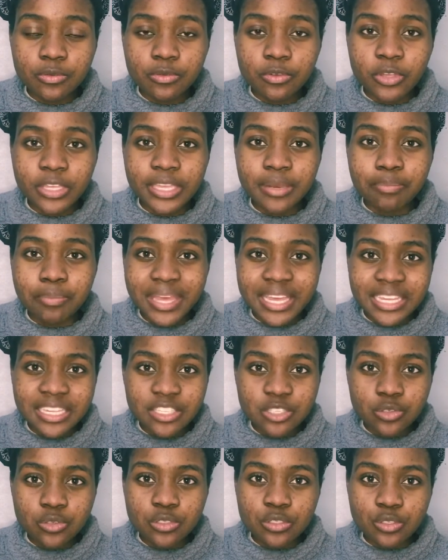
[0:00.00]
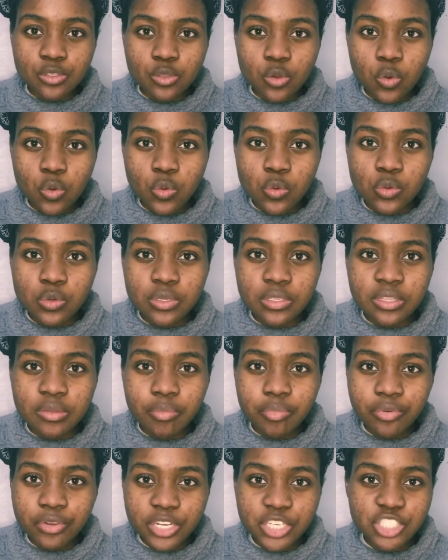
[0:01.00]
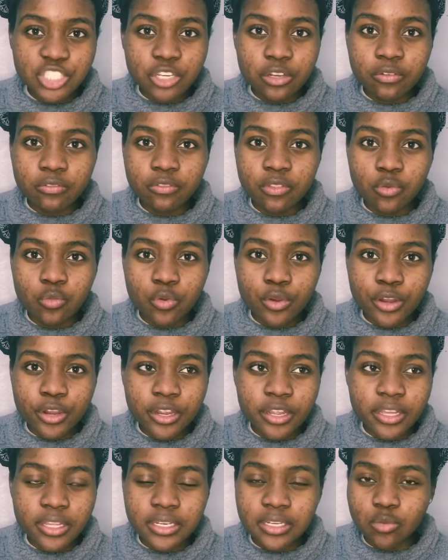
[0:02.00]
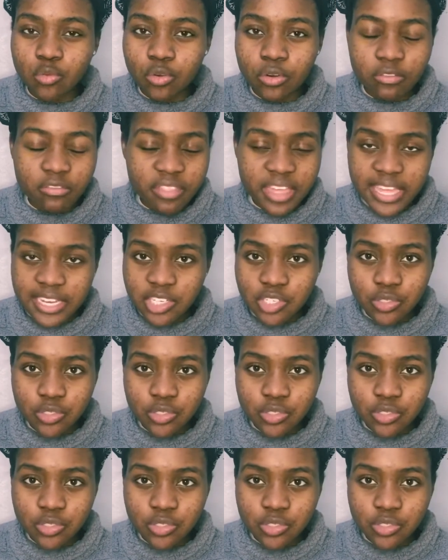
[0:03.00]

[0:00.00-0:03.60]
get back into the zone, the pressure of the work and all of that.